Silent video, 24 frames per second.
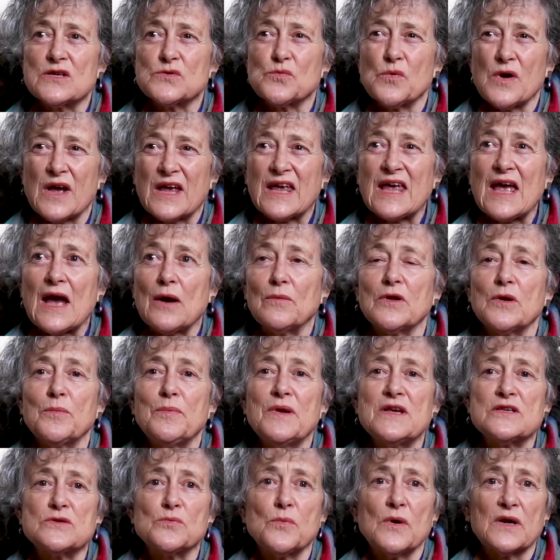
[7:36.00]
is working out when a
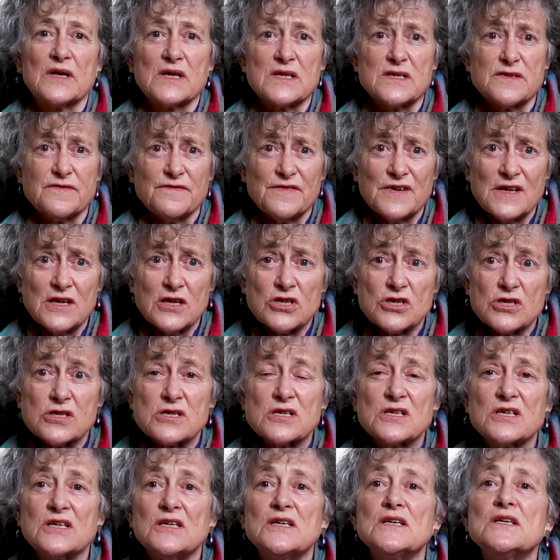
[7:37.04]
piece of work is finished,
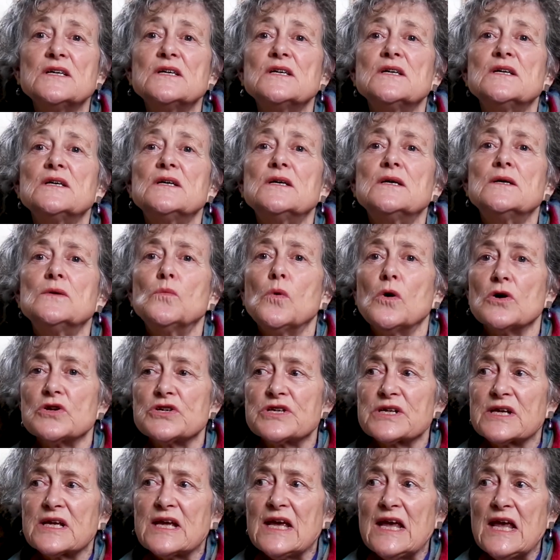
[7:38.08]
what
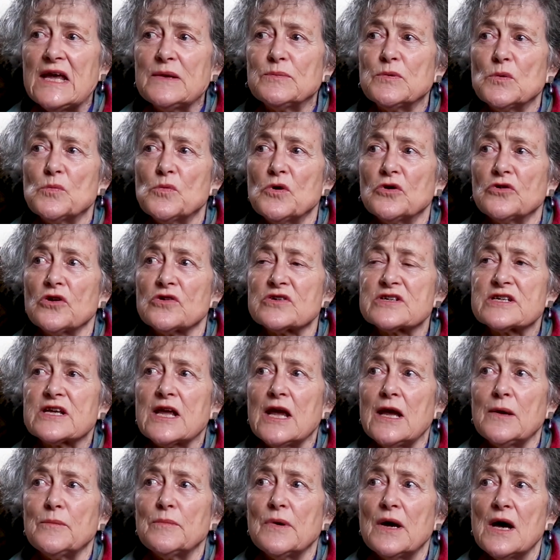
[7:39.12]
to keep and what not to
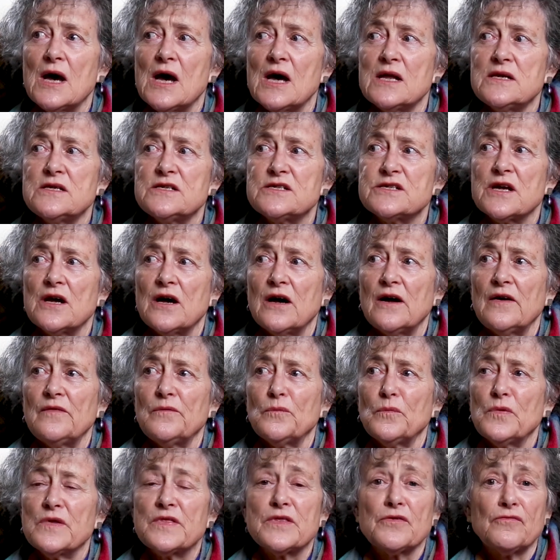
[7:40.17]
keep. And
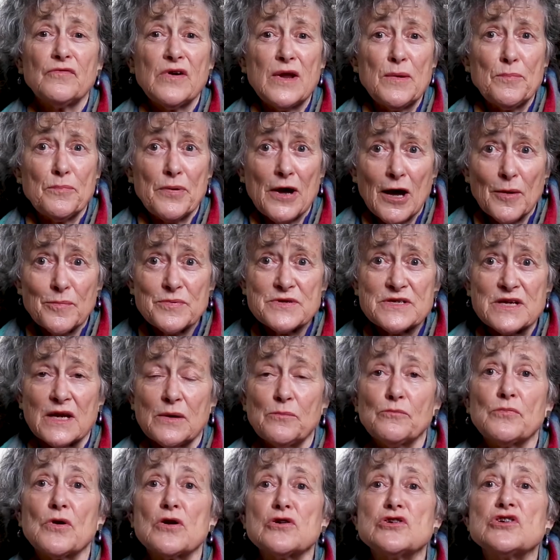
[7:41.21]
with the
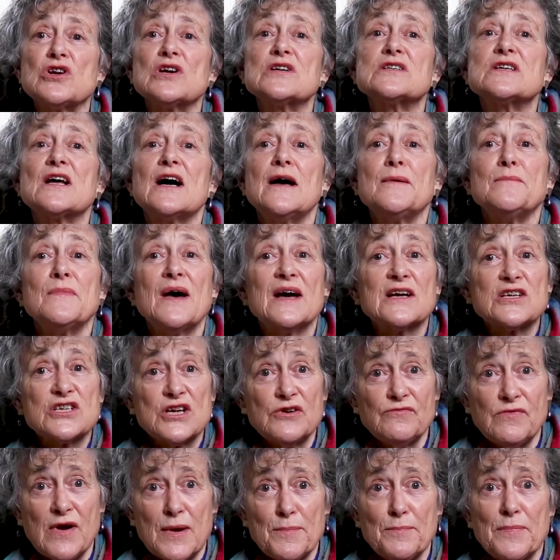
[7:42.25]
repurposing project, I'm
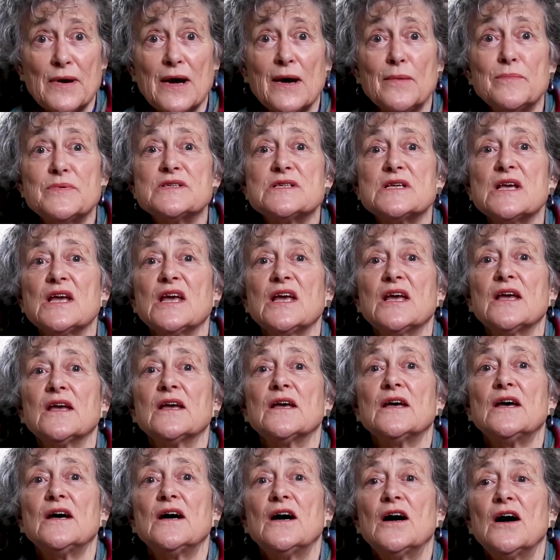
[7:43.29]
actually repurposing
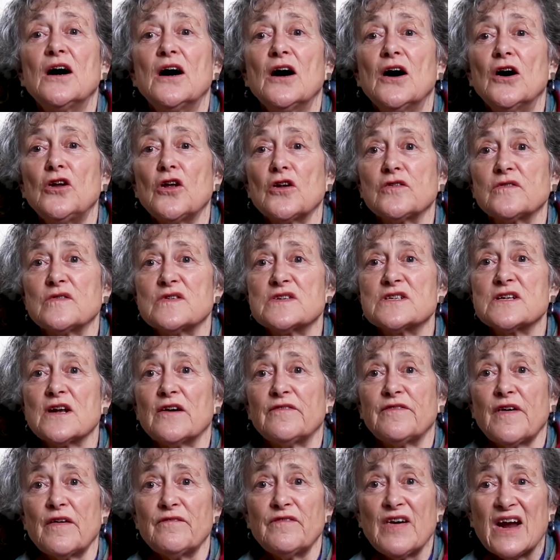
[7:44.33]
a lot of
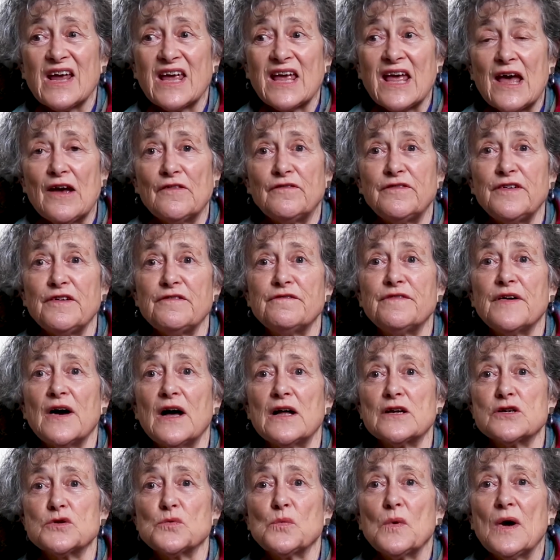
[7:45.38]
stuff I've very carefully
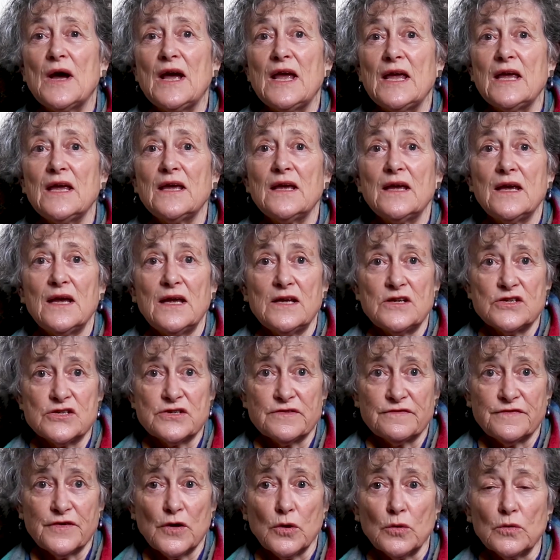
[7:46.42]
filed away
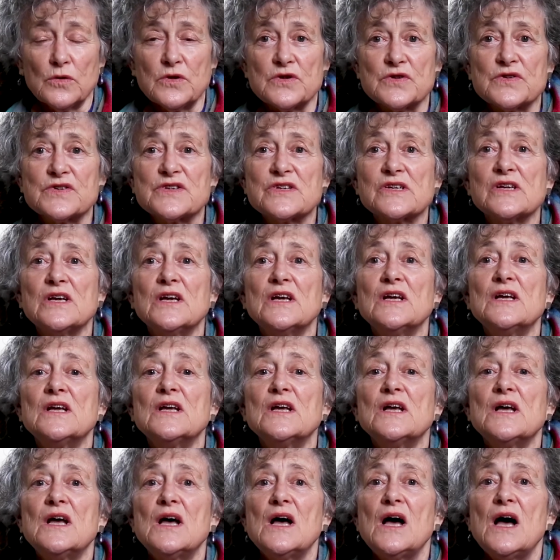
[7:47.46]
into folders,
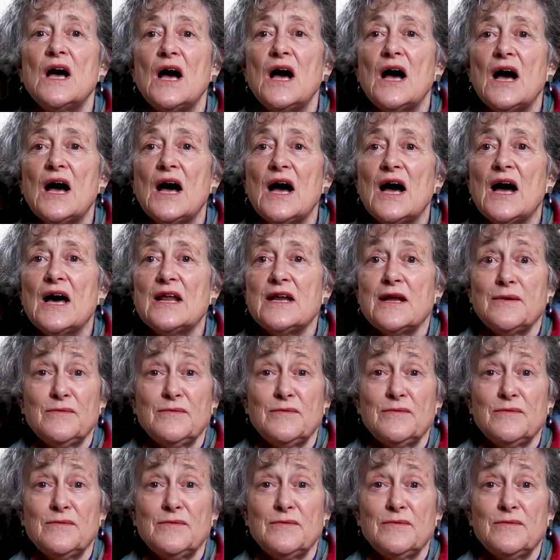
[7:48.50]
and